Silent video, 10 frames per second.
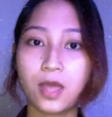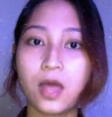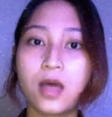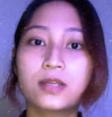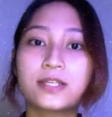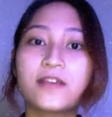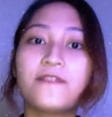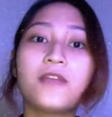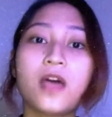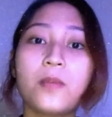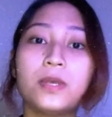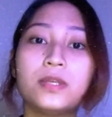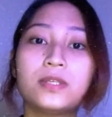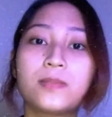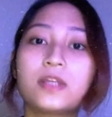Safety
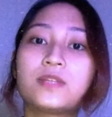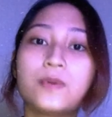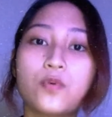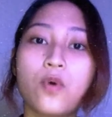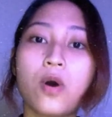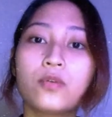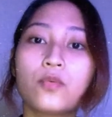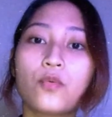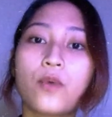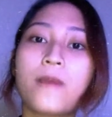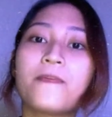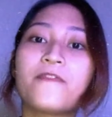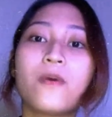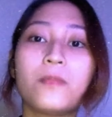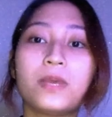helmets must be worn when
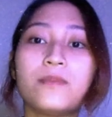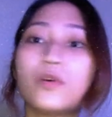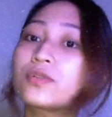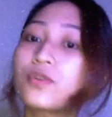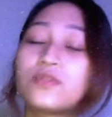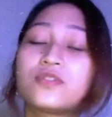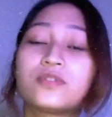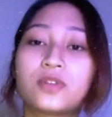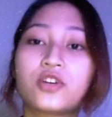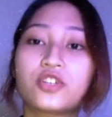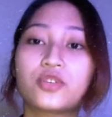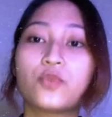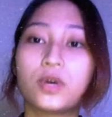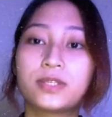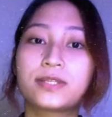performing most construction
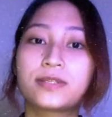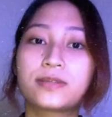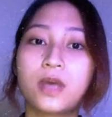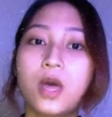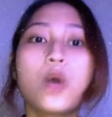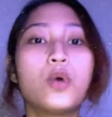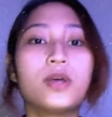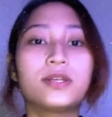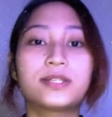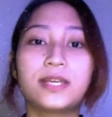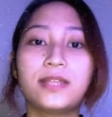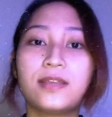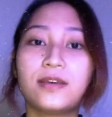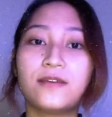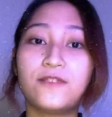works in
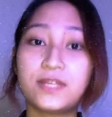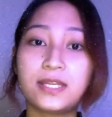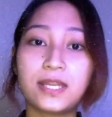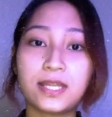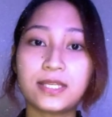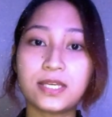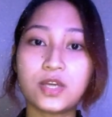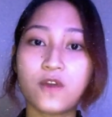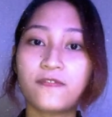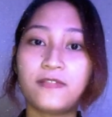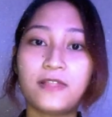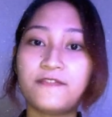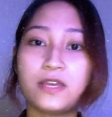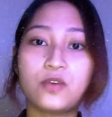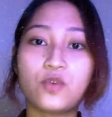the vicinity of lifting
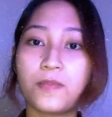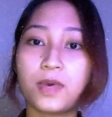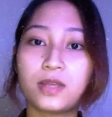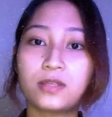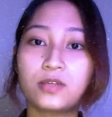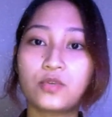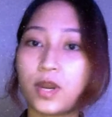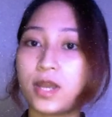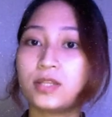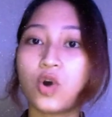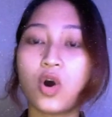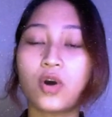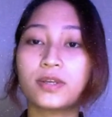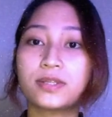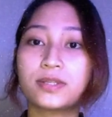equipment, crane,
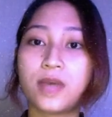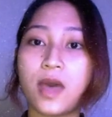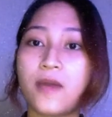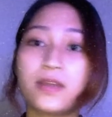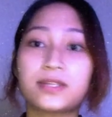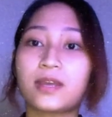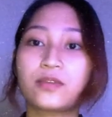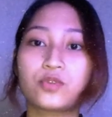hoists, and etc.